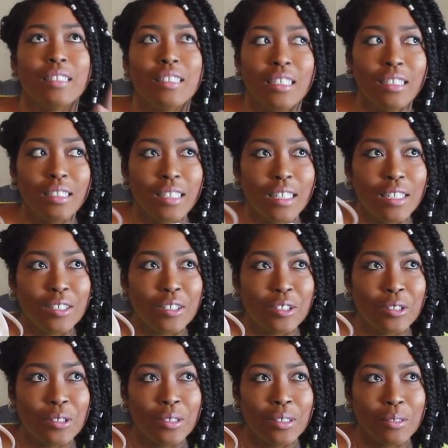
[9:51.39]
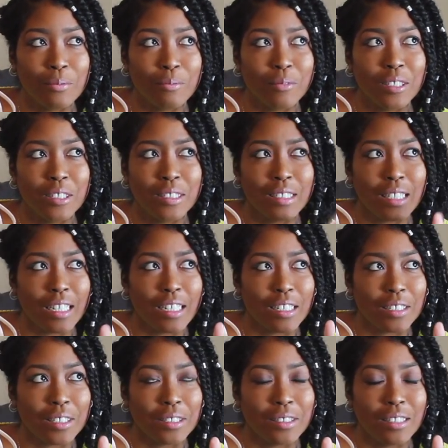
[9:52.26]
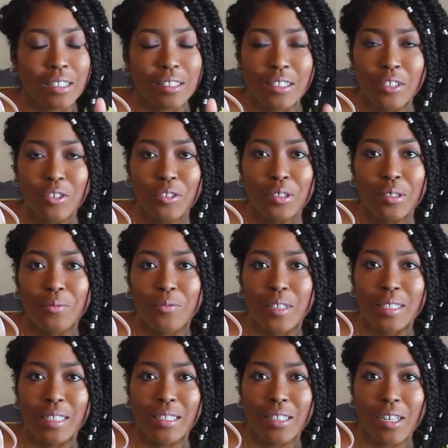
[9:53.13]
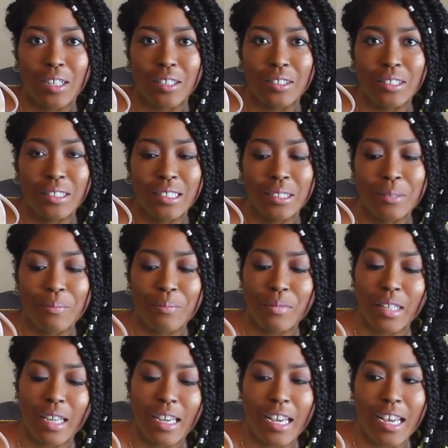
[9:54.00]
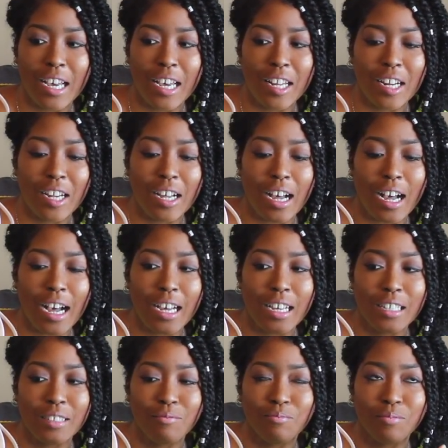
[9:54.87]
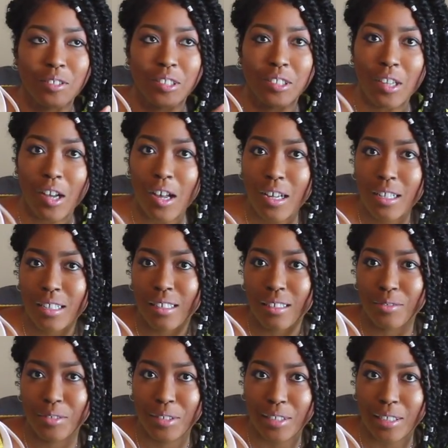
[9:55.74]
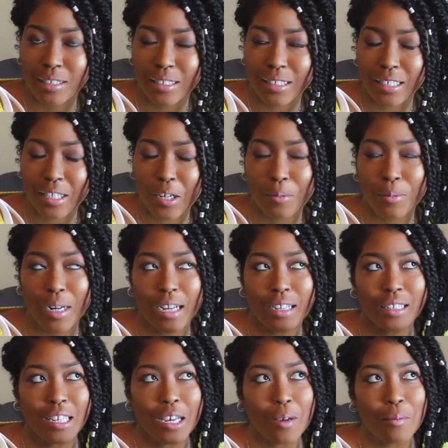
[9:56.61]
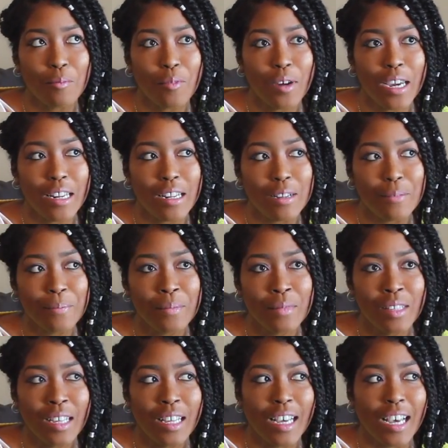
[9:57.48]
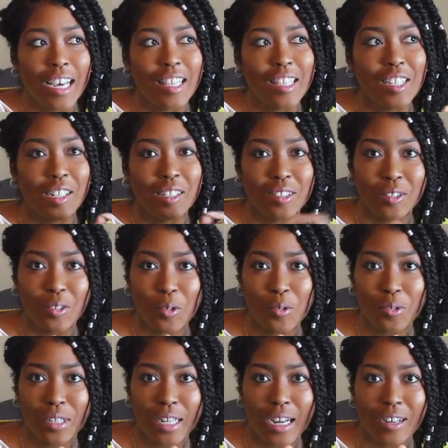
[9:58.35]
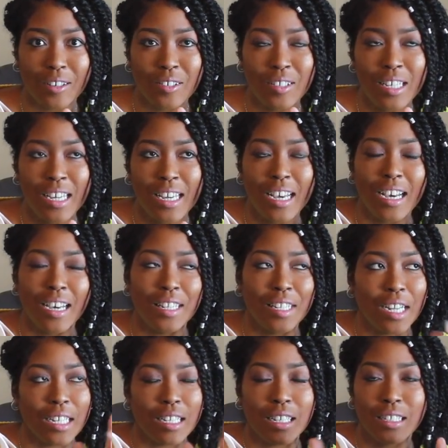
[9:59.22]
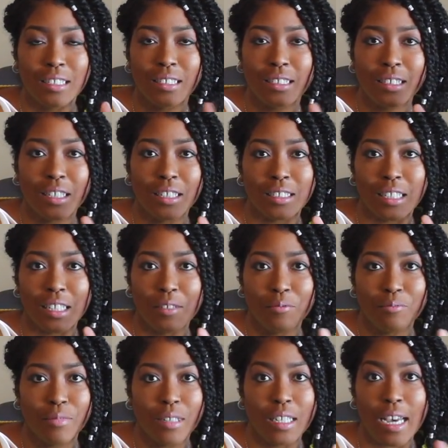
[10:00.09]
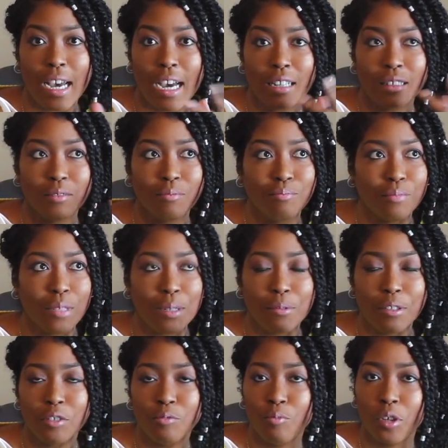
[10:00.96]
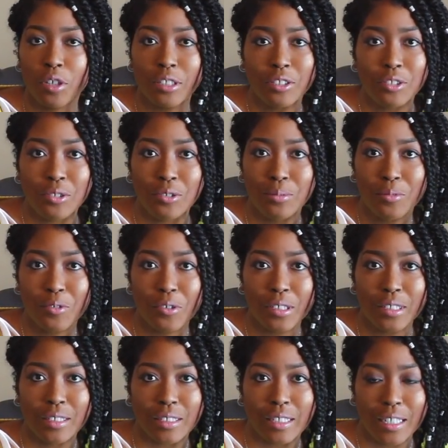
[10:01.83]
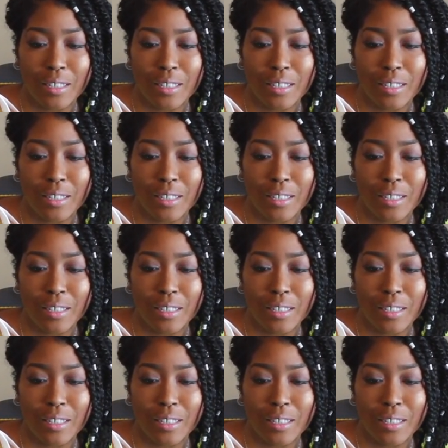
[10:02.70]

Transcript: this heel was like $650 and I saw that it was on sale, but I kept waiting and then it sold out. And I guess like they, they had maybe one or two more in their